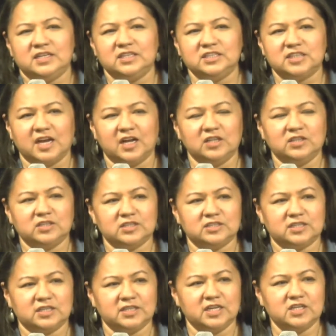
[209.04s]
these
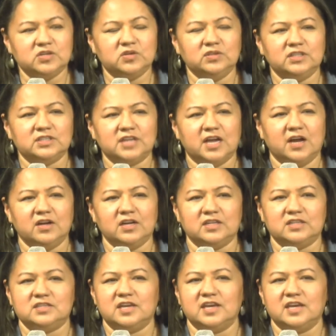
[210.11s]
elders, and they told us how to